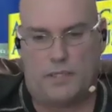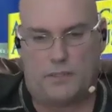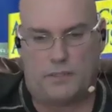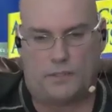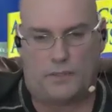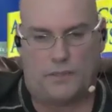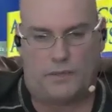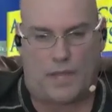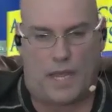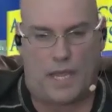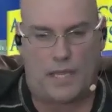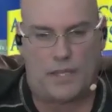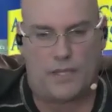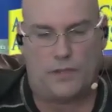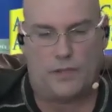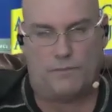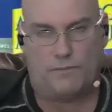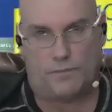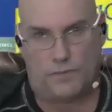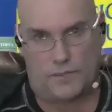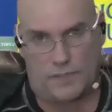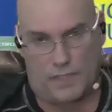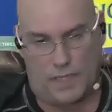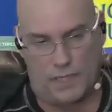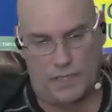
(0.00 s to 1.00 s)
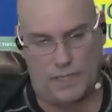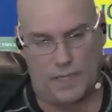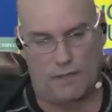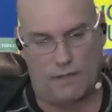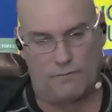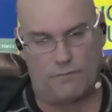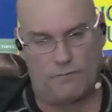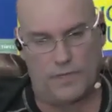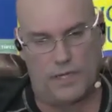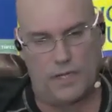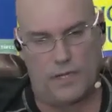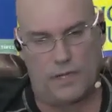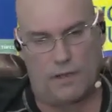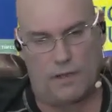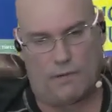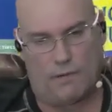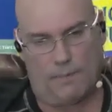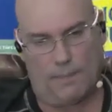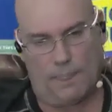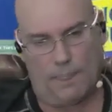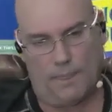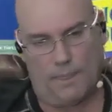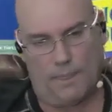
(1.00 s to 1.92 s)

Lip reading: So thank you for sending that video.